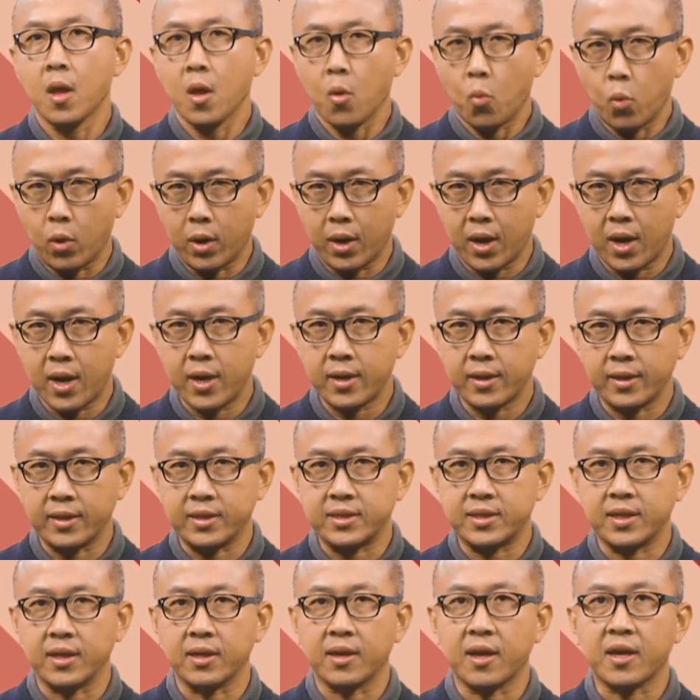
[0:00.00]
While iron and
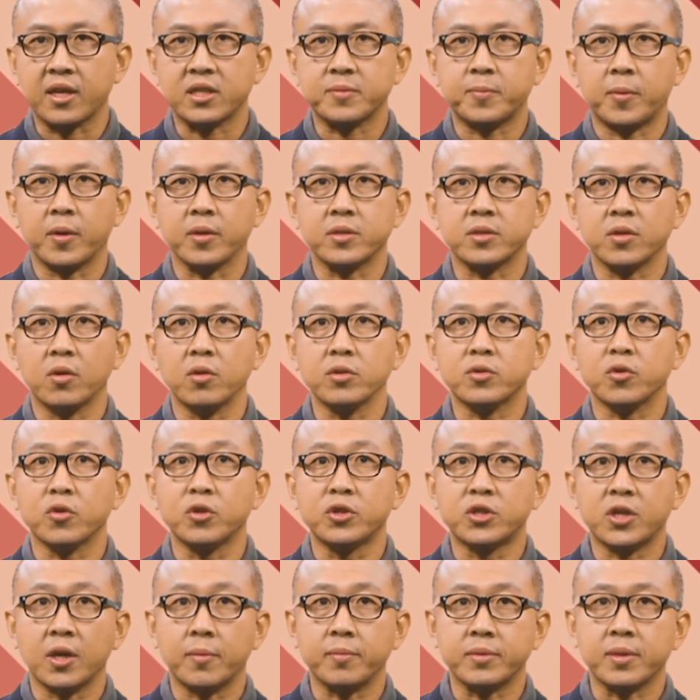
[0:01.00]
steel exports also
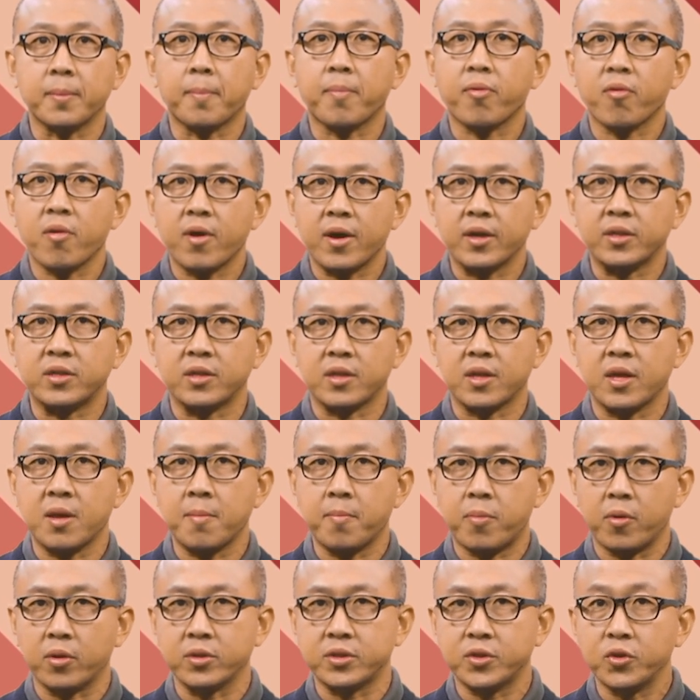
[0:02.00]
jumped prior to the
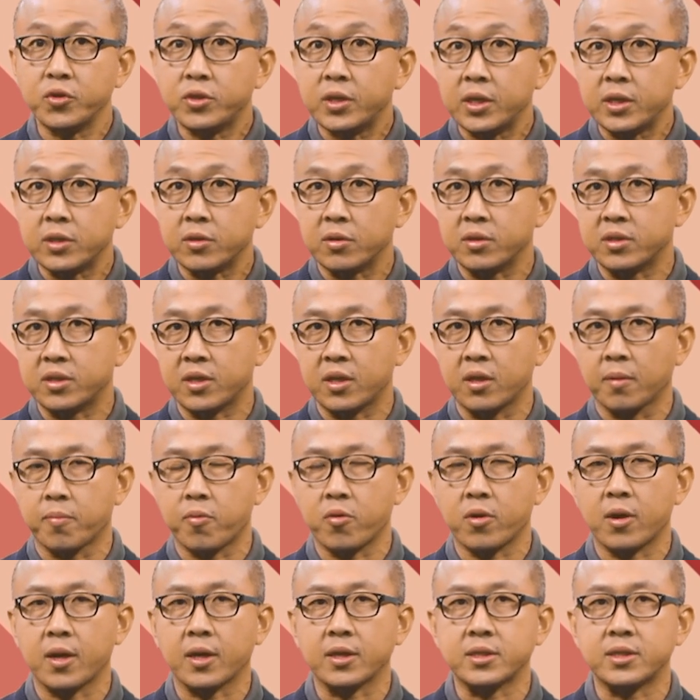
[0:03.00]
import duties on steel
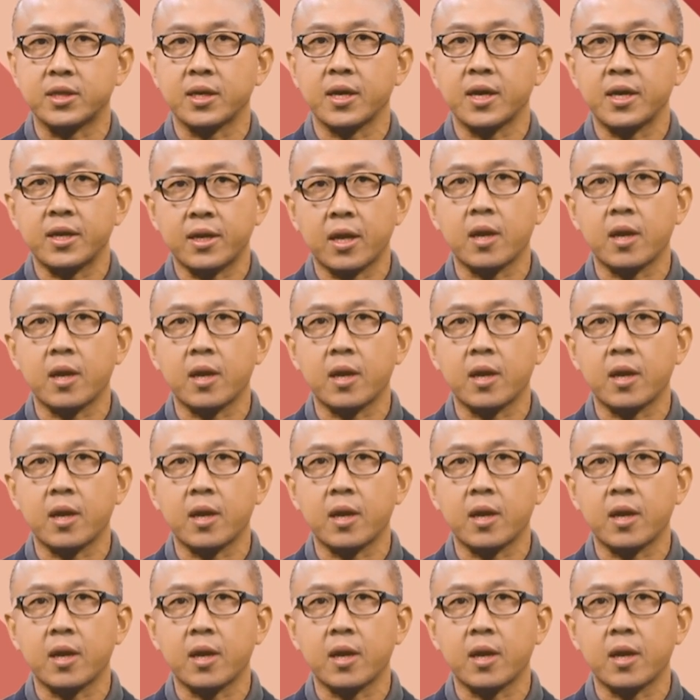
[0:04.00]
products in